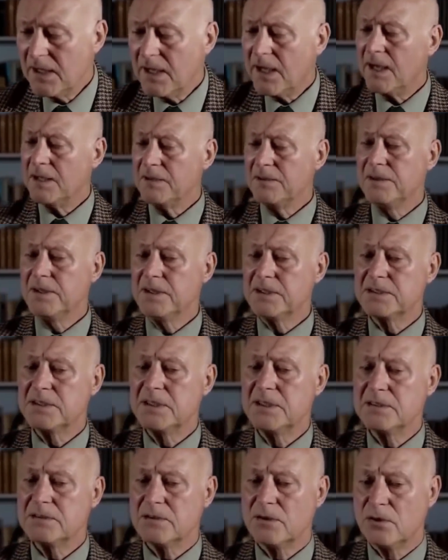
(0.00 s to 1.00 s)
And this
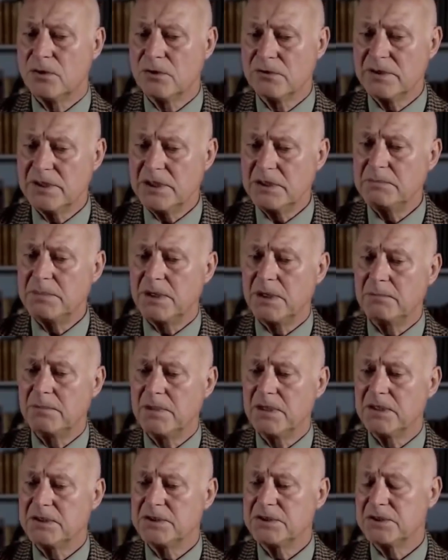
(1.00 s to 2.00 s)
is already
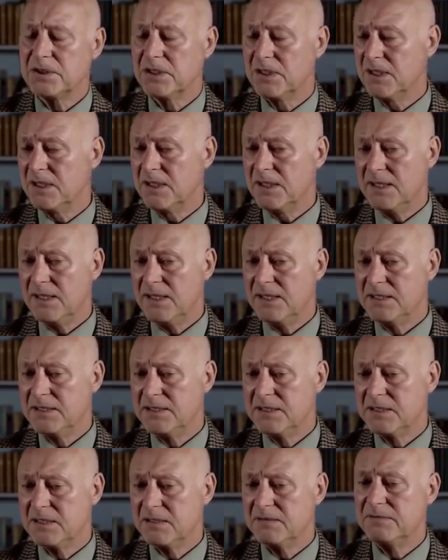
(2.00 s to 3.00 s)
published.
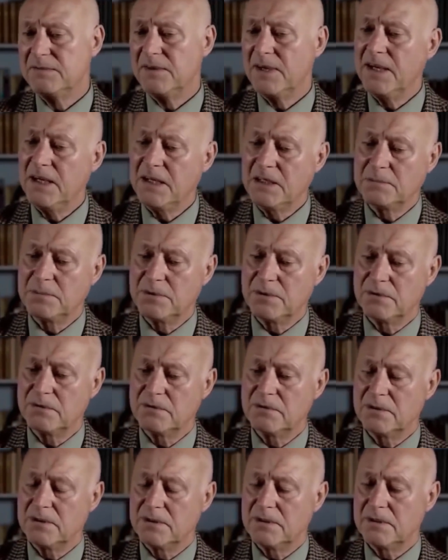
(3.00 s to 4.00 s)
It is
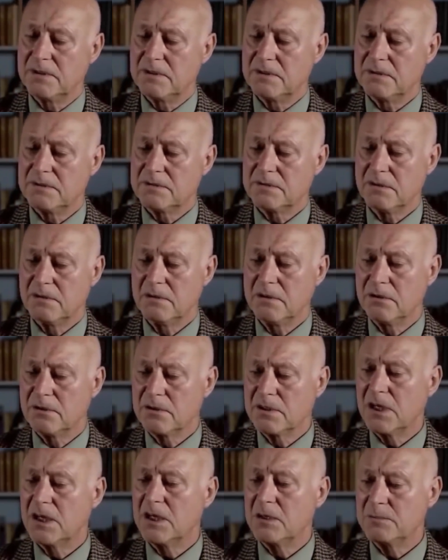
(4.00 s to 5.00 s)
available to
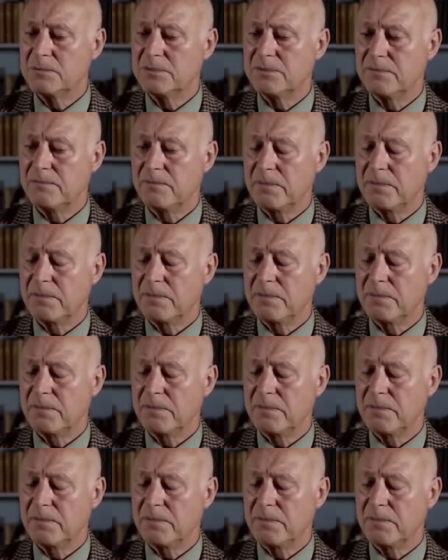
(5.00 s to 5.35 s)
look up.